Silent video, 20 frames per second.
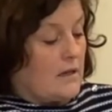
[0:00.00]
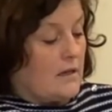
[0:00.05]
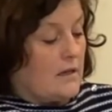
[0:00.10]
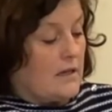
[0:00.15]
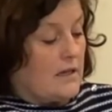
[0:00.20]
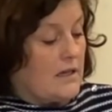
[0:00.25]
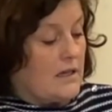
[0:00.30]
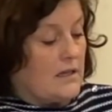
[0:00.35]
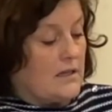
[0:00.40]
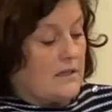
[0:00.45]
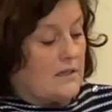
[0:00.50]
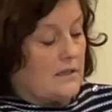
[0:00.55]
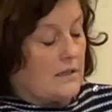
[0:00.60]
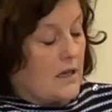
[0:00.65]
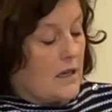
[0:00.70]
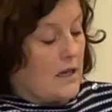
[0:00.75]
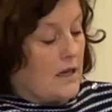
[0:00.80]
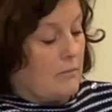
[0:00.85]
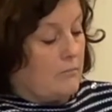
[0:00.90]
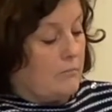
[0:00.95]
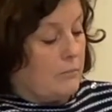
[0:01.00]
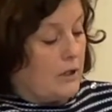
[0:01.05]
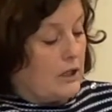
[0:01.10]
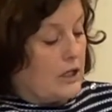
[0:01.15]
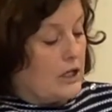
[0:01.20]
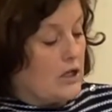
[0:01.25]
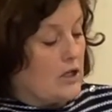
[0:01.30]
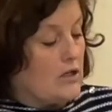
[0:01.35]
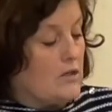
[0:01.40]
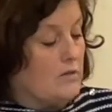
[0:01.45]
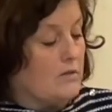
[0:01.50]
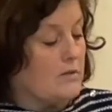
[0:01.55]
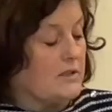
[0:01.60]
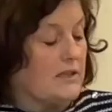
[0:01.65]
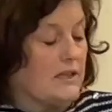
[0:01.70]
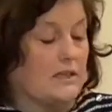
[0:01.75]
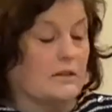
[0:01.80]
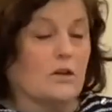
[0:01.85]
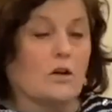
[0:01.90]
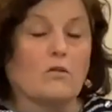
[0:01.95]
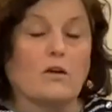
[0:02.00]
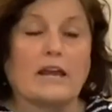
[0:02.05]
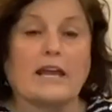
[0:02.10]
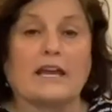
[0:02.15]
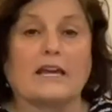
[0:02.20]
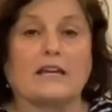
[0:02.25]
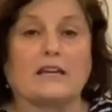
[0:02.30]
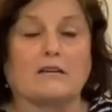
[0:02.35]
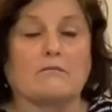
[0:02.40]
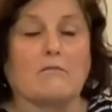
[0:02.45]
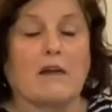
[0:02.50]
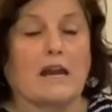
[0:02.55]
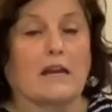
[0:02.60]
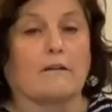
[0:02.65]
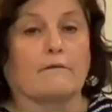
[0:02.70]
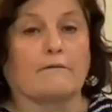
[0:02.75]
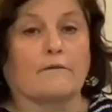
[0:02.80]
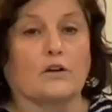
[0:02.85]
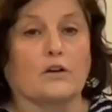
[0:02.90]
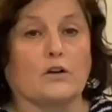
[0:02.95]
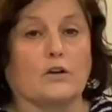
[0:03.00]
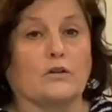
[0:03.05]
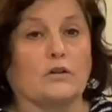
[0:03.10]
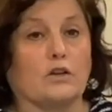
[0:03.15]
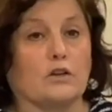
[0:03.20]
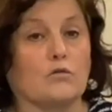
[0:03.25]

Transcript: these blooms and go ahead and make fruit,